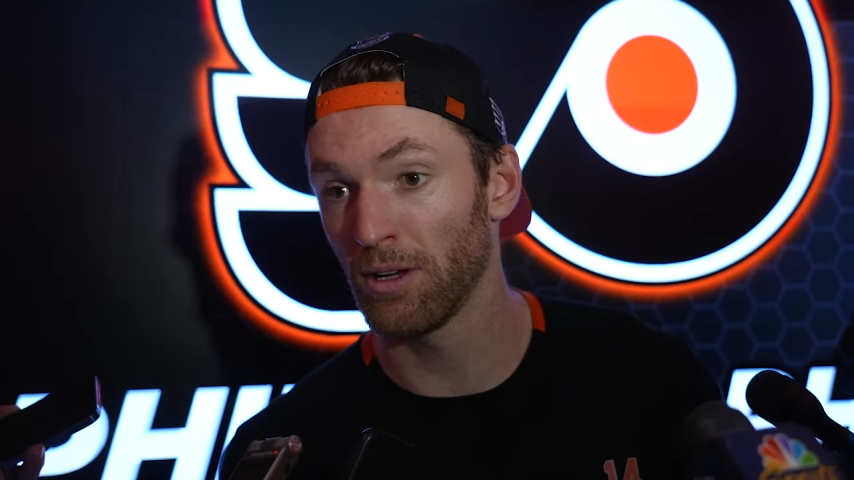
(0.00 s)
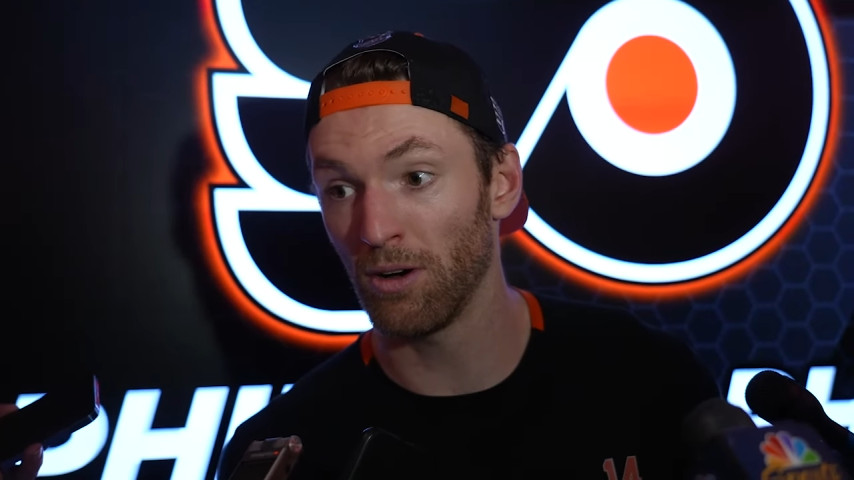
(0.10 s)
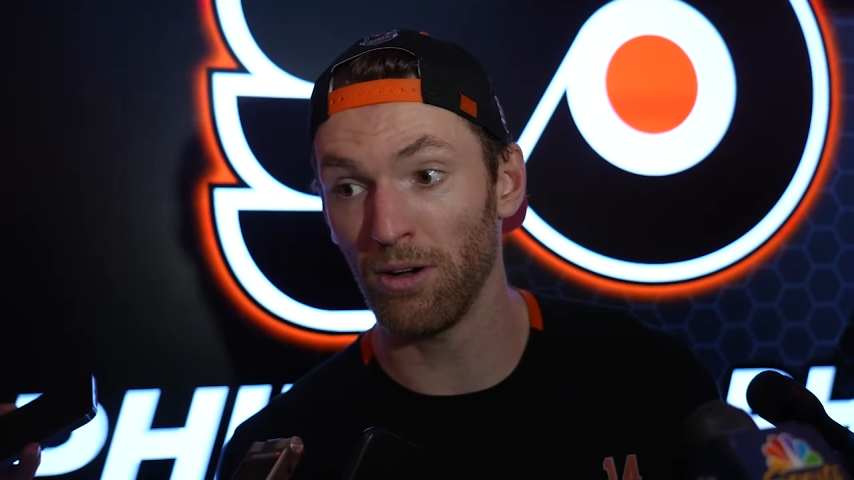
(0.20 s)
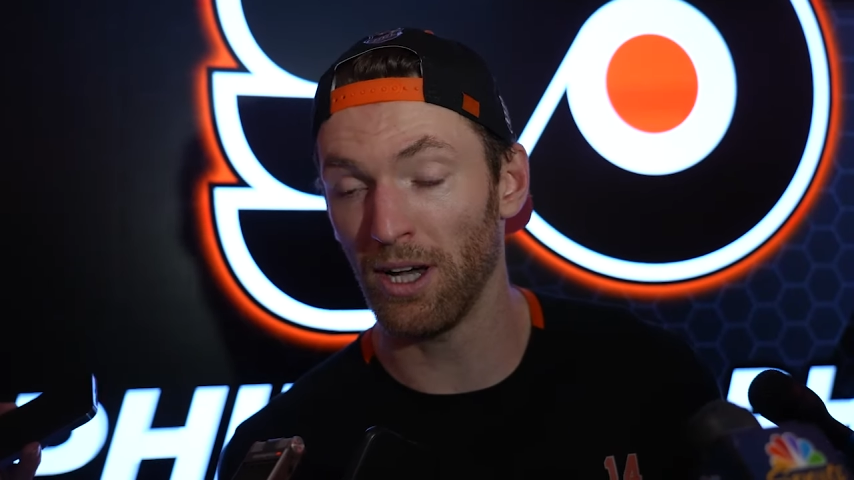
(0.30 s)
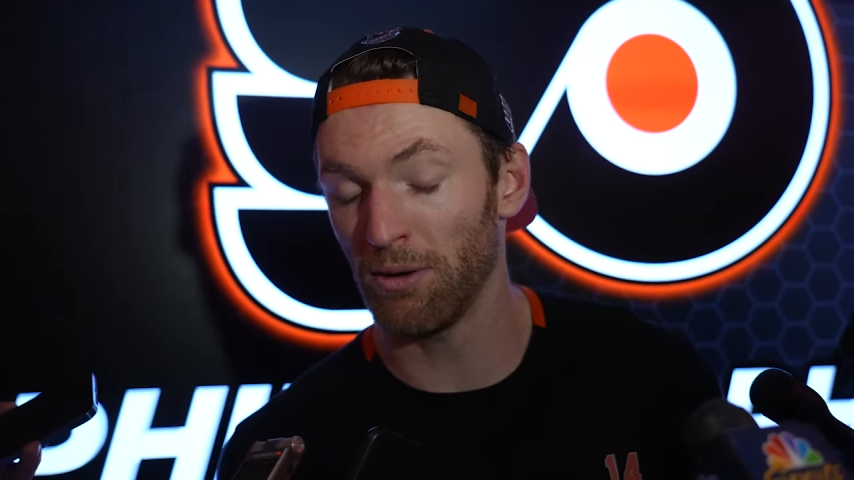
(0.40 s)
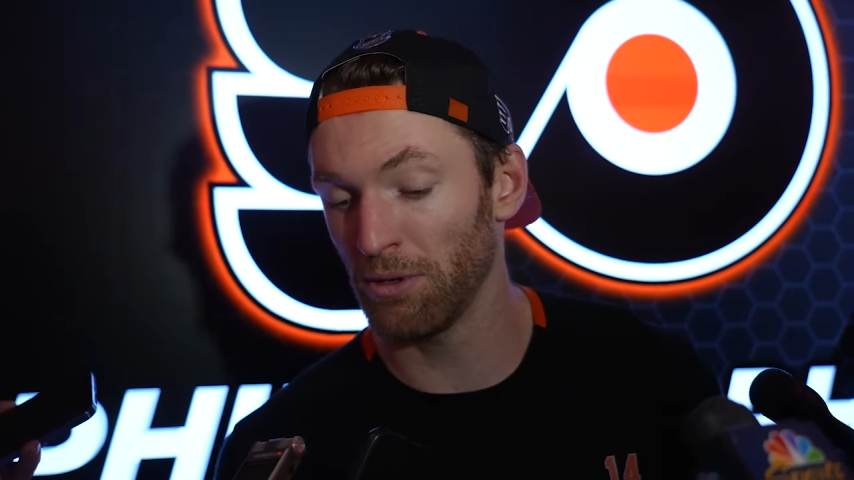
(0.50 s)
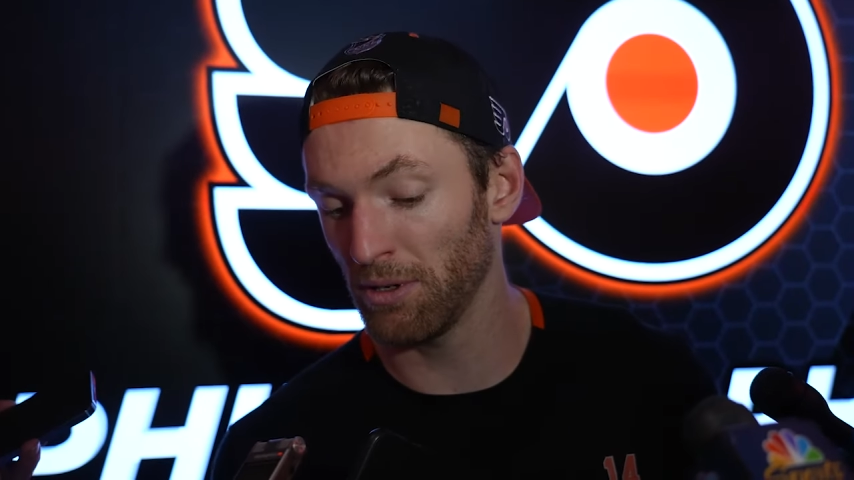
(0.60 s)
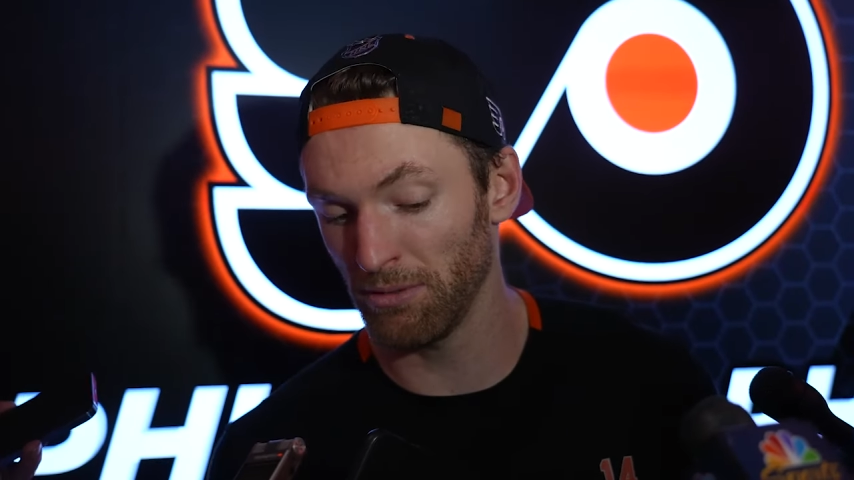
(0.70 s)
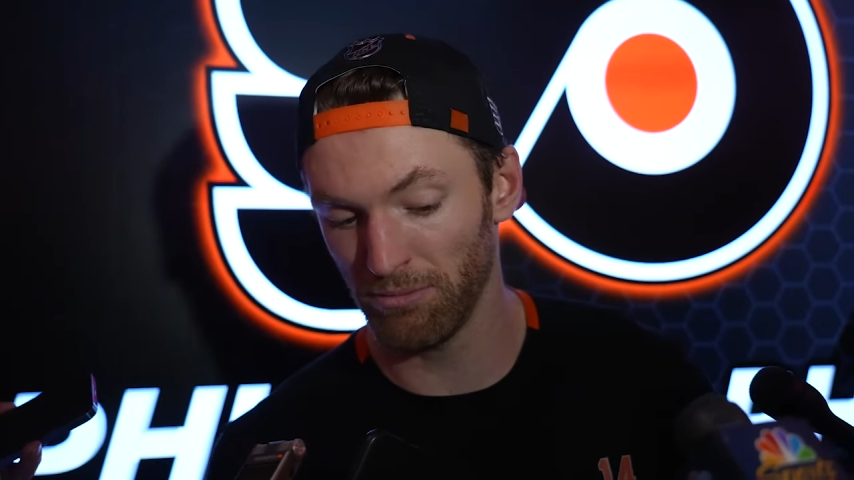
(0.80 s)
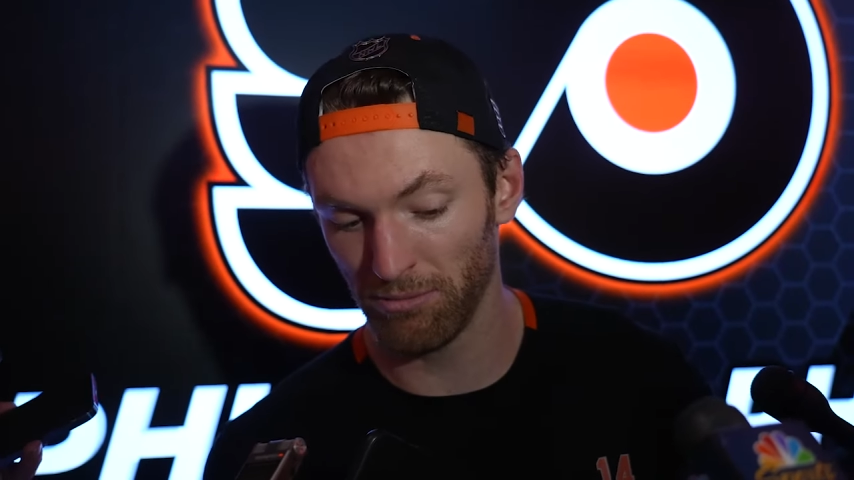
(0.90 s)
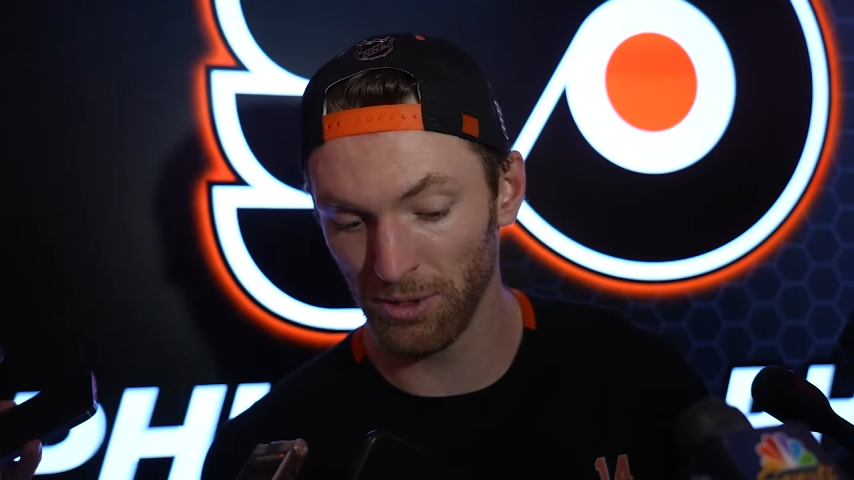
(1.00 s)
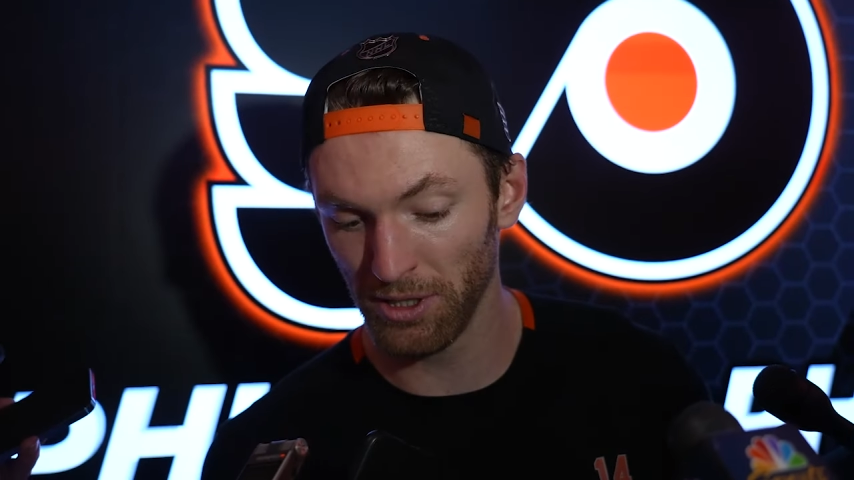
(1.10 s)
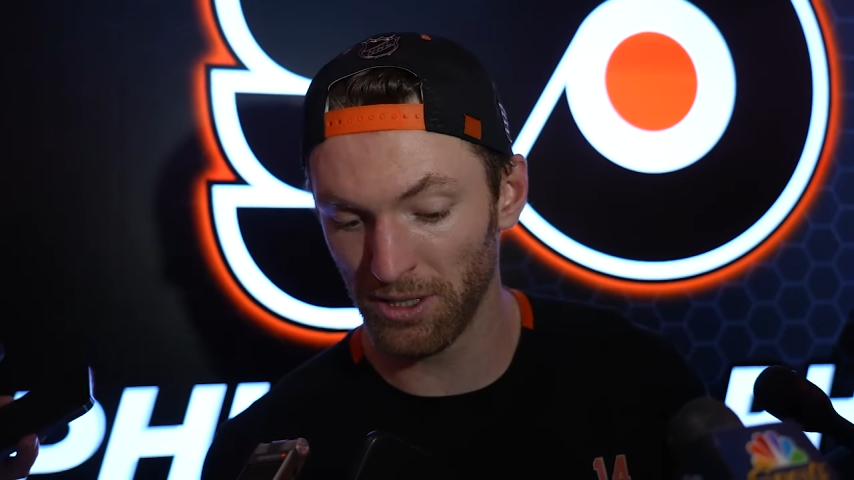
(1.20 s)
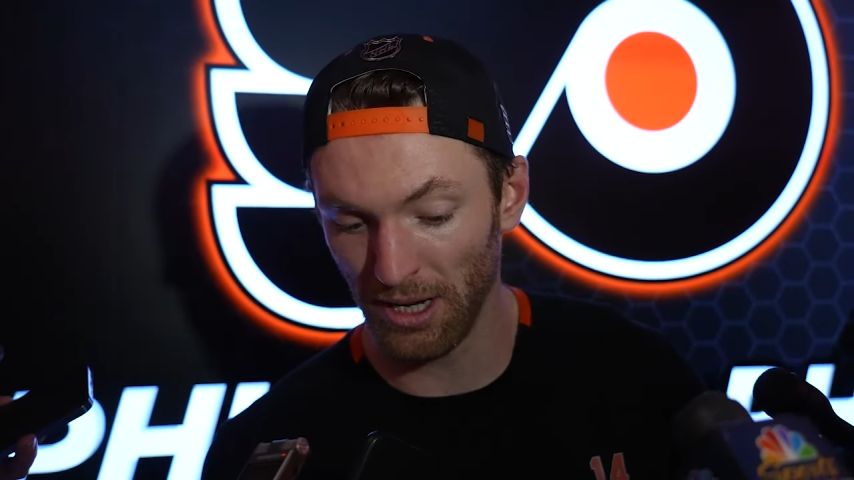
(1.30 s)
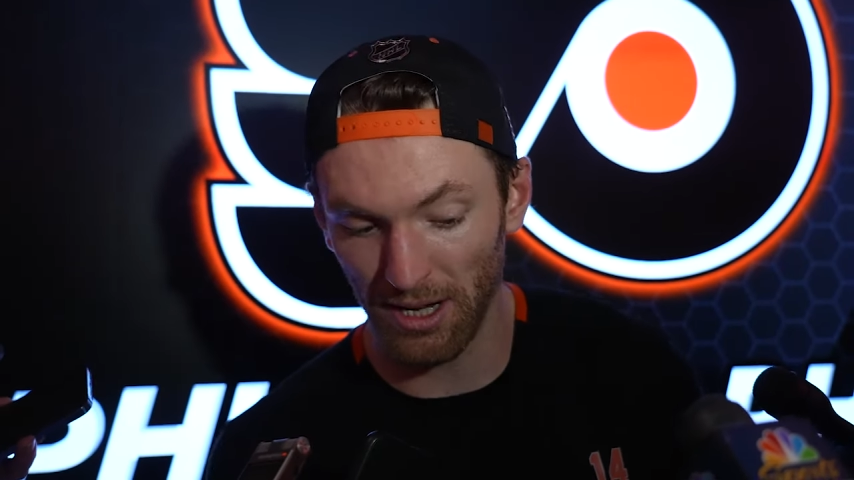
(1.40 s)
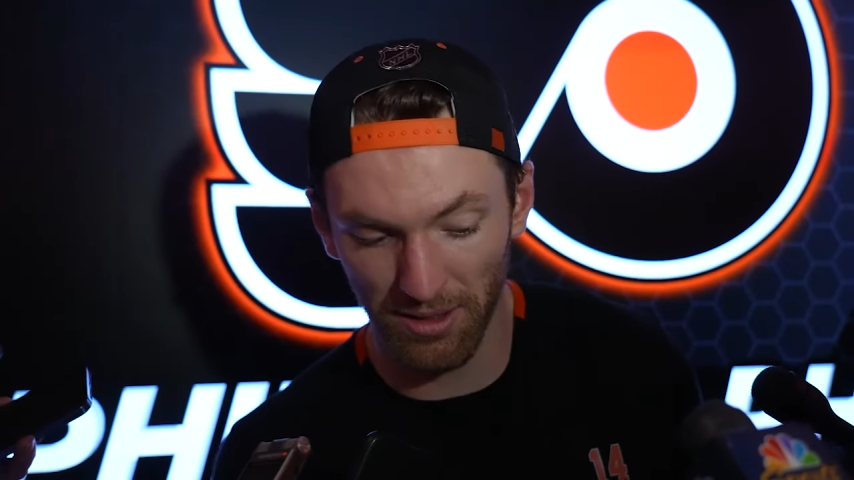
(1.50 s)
Oh yeah, real, really tight.